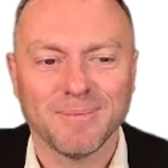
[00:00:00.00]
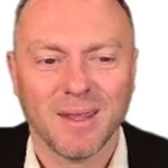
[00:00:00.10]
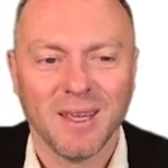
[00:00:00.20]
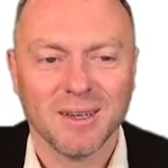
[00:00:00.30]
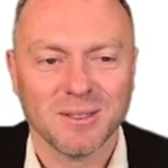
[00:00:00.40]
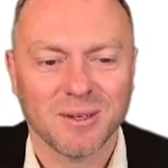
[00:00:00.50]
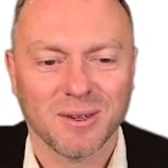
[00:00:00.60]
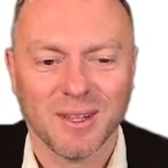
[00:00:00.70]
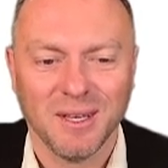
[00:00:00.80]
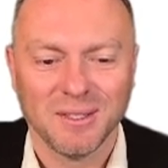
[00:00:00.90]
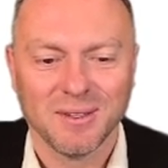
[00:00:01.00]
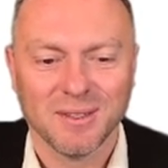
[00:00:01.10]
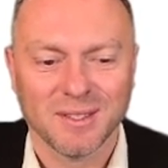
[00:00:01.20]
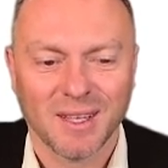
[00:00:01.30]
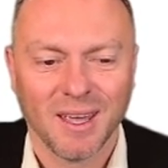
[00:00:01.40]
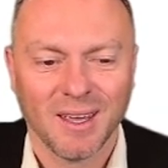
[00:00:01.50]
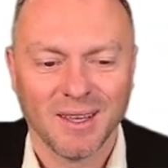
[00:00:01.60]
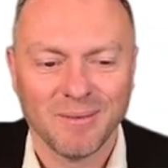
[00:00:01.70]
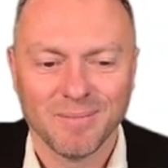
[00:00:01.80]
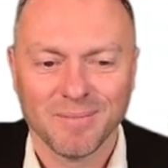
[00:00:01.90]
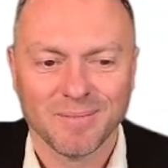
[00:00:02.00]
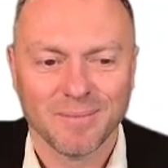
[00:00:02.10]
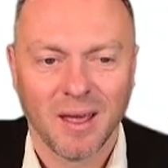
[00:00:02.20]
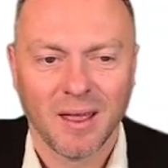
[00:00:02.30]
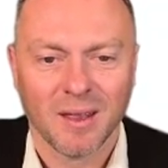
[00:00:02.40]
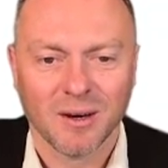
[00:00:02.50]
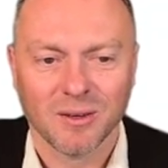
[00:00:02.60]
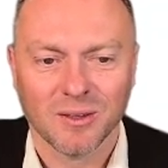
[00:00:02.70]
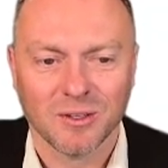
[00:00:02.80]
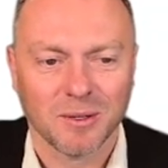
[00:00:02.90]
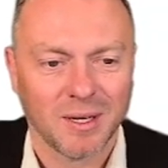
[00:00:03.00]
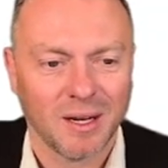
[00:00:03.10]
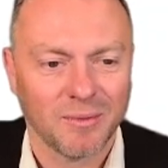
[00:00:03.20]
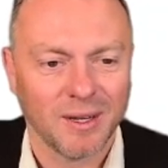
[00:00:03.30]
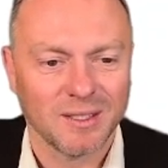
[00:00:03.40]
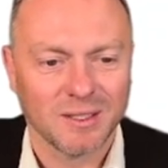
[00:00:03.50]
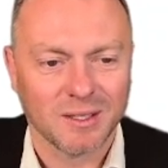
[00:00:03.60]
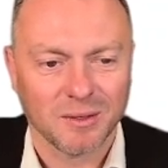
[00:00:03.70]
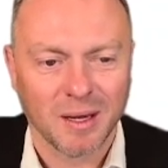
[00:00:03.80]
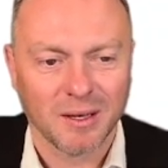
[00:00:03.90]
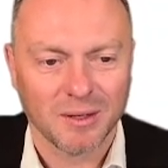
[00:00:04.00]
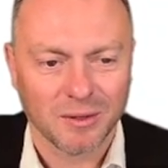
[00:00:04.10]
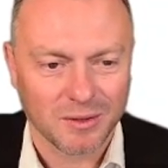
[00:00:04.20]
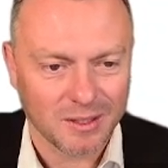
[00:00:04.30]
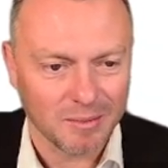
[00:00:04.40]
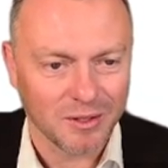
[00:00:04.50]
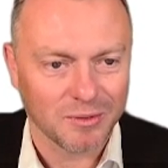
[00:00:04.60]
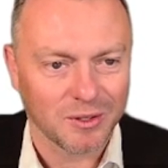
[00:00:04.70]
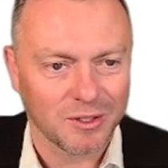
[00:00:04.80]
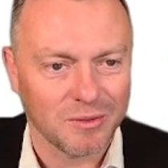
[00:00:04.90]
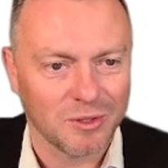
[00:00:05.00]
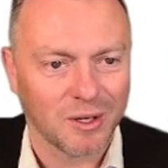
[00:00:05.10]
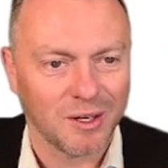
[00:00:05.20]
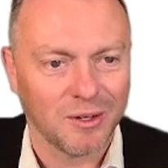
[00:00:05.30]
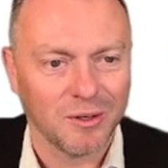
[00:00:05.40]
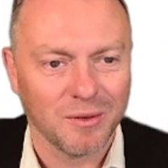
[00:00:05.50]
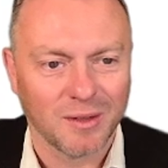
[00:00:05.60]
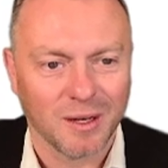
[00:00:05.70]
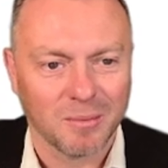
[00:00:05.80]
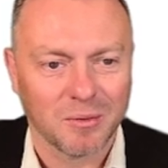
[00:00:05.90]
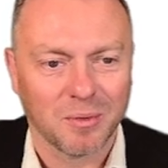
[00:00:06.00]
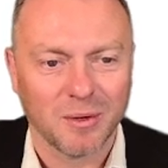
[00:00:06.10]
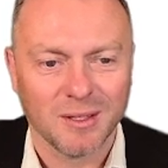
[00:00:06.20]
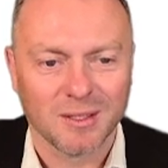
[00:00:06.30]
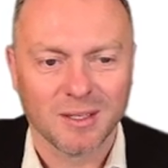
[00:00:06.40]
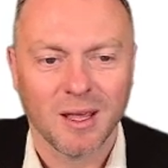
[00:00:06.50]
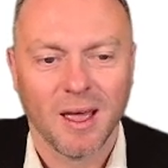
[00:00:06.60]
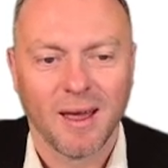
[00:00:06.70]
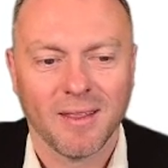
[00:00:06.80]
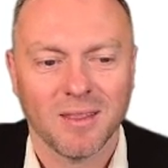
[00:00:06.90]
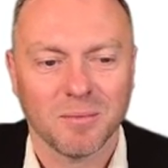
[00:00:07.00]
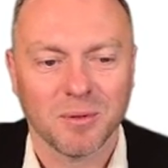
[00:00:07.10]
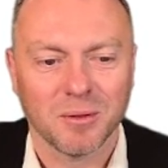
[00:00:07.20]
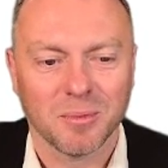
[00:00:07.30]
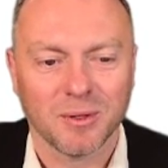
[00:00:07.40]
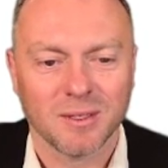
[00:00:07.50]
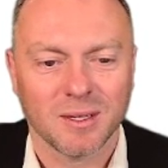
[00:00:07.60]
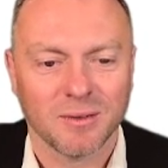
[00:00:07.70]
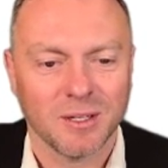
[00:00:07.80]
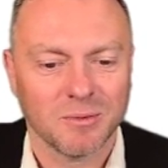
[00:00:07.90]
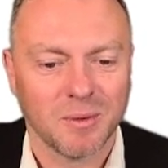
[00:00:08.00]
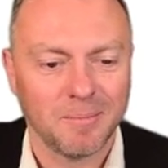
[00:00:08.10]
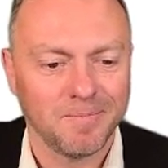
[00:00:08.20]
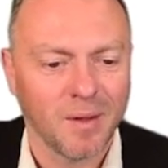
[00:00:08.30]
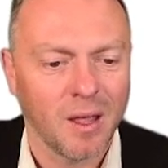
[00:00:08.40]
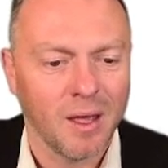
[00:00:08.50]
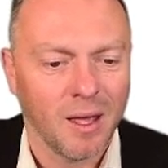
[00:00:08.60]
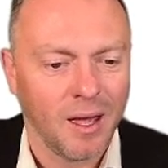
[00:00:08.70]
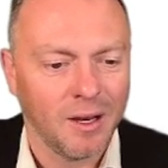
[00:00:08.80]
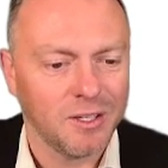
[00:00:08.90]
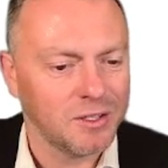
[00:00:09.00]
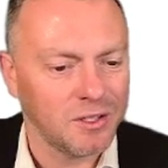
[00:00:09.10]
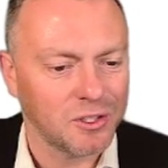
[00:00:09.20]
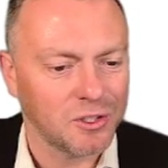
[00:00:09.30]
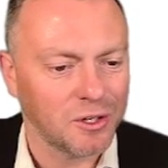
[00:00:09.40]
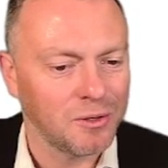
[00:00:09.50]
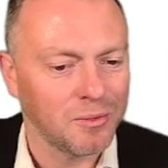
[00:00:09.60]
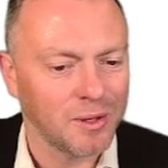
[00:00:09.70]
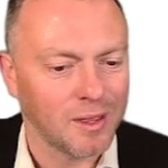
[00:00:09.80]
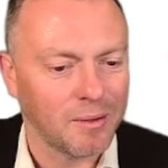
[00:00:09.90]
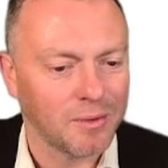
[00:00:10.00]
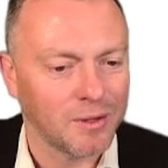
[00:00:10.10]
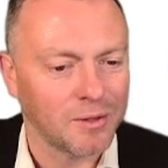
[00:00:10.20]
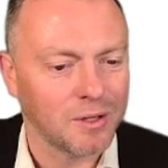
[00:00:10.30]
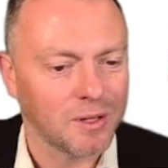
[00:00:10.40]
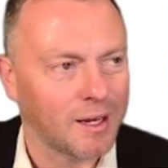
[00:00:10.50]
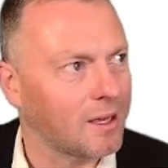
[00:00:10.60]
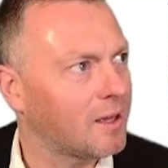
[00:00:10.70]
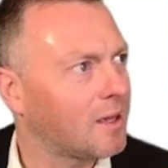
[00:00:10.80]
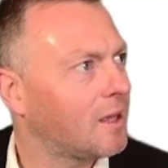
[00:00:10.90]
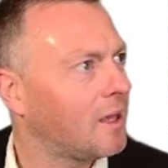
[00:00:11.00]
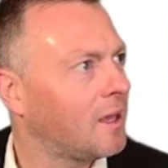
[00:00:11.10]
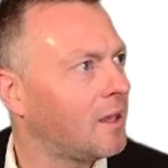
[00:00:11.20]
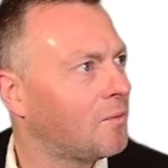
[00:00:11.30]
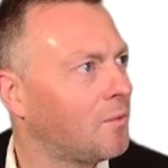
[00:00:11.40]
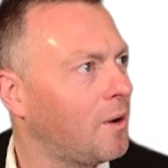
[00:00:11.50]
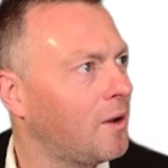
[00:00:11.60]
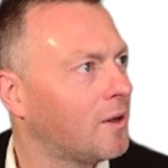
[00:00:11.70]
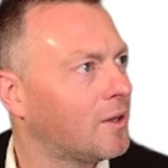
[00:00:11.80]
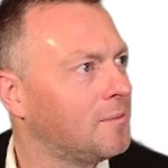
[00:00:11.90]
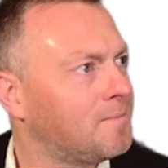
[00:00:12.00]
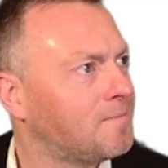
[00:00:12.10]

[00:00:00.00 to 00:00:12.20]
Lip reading: Here, so I've got the history in the skiing, and then I've got the top 10 reasons to make it look similar to what she was trying to do with the numbered points and the bullet points under each one. And just to show you what that would look like in Word,